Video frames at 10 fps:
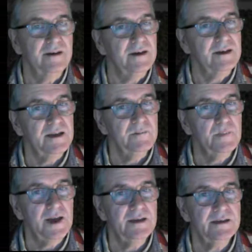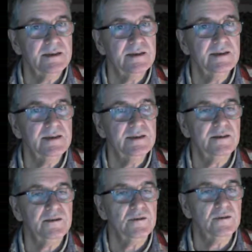and then paste it into
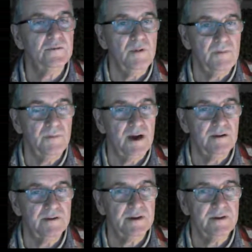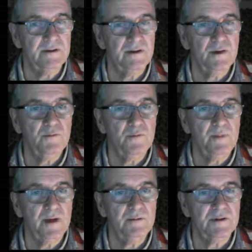your web browser, you will
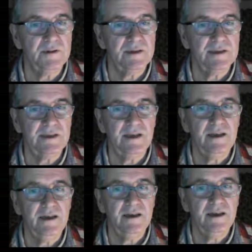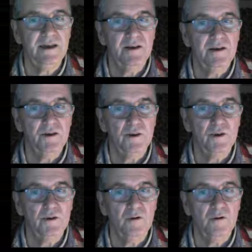be able to see
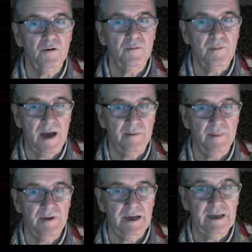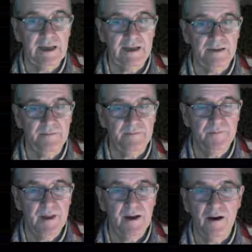your map again
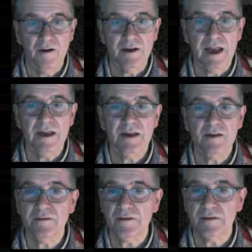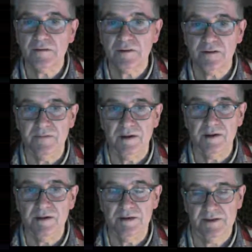on any other
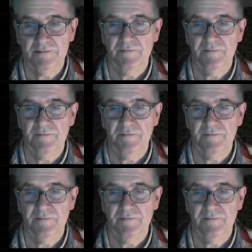device.